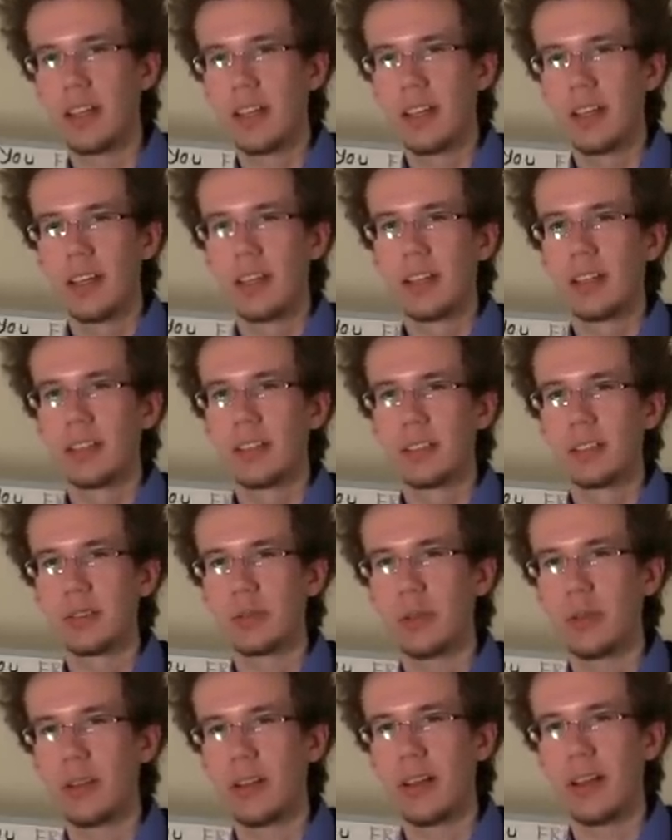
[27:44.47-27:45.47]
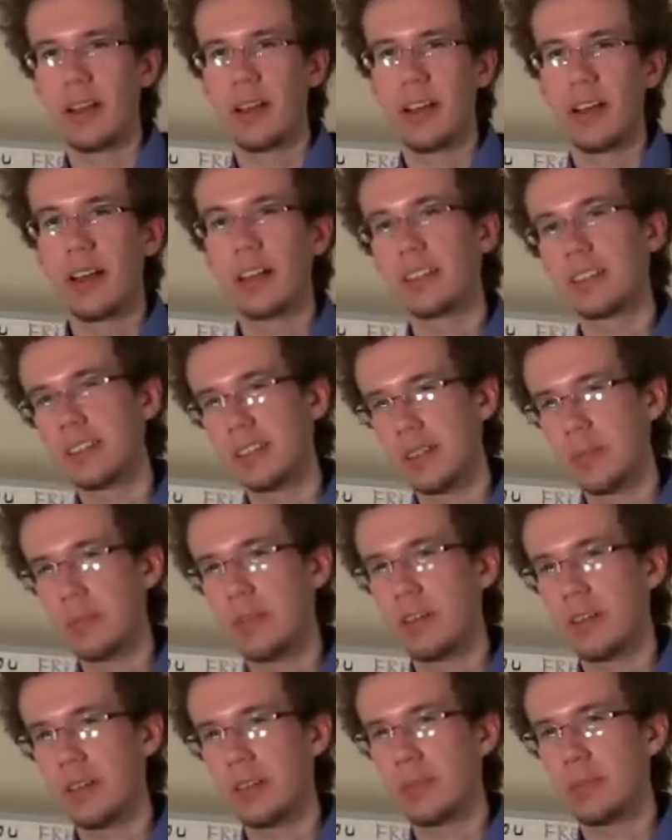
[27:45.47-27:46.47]
So a somewhat
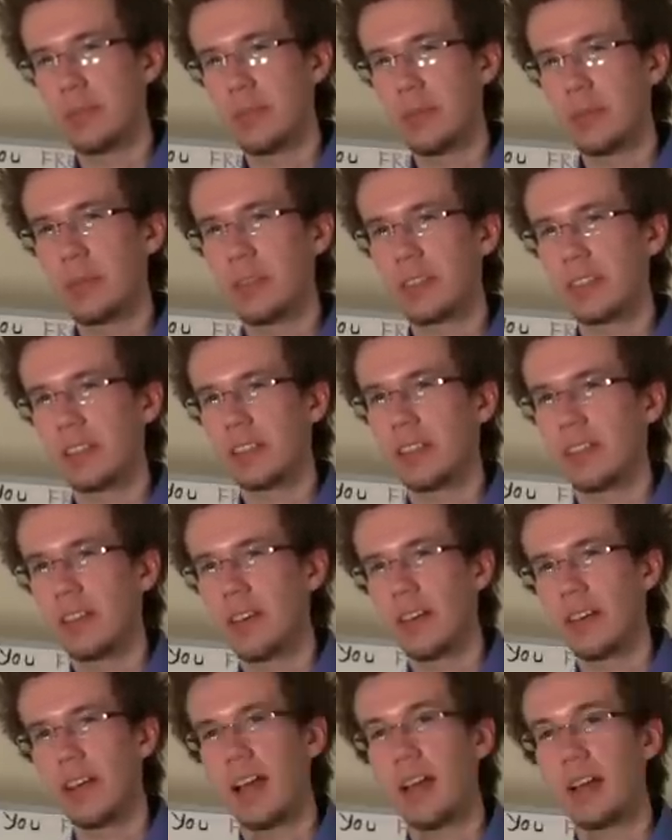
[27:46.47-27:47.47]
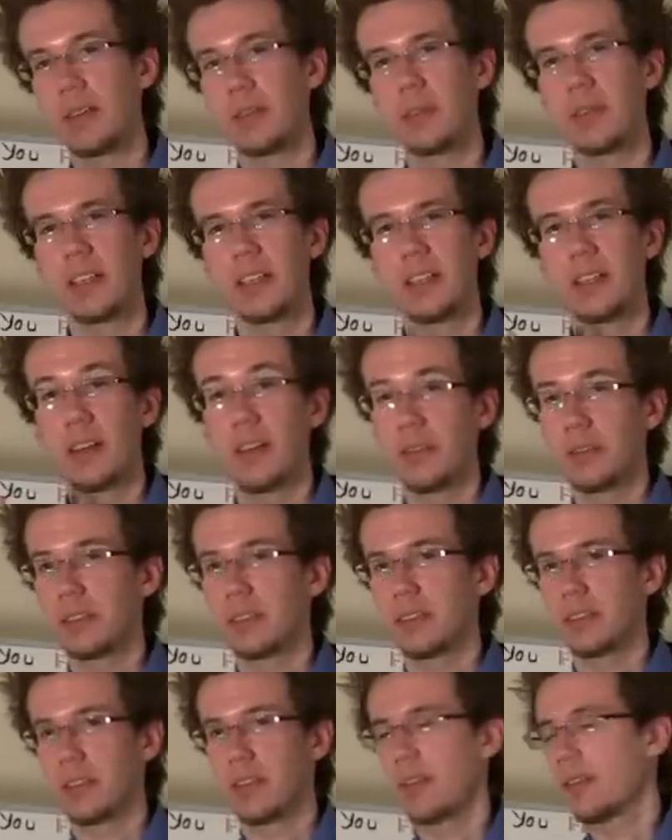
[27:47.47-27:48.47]
more music theory on how to read notes though.
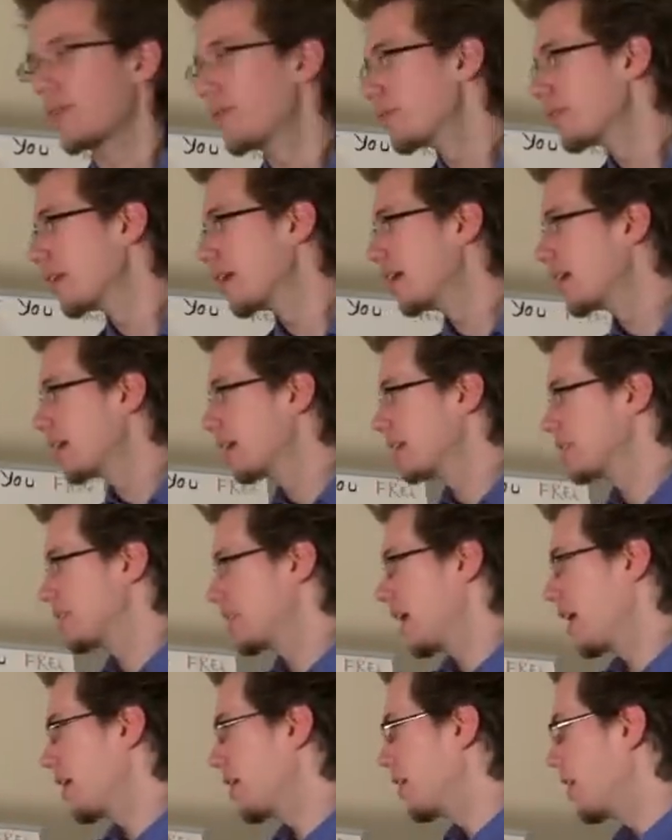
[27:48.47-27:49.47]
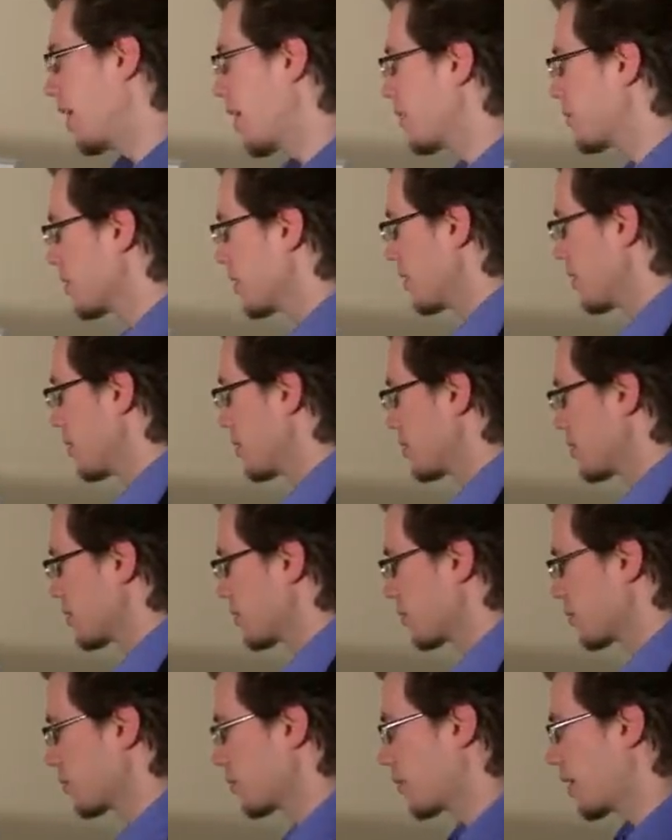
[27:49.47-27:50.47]
Because now you have the notes of
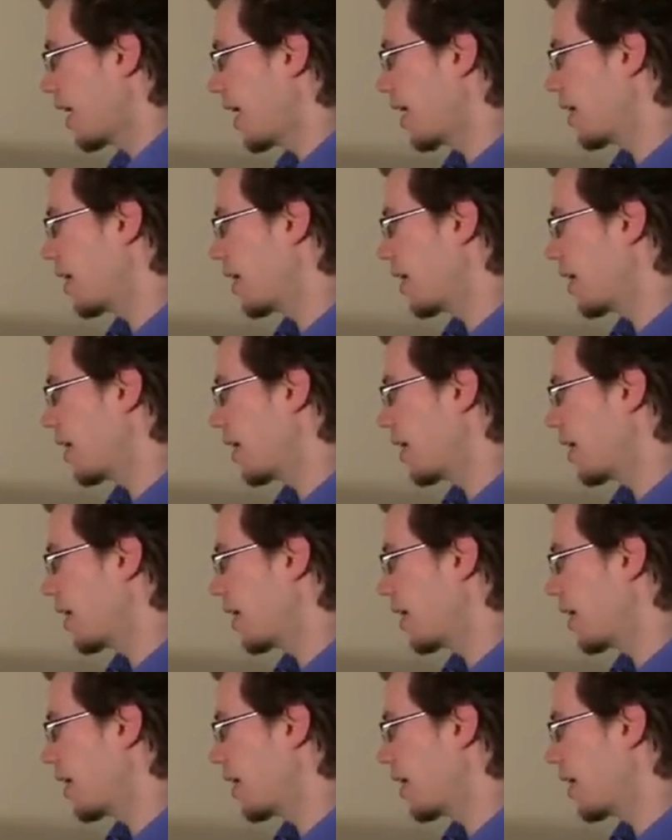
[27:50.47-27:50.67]
how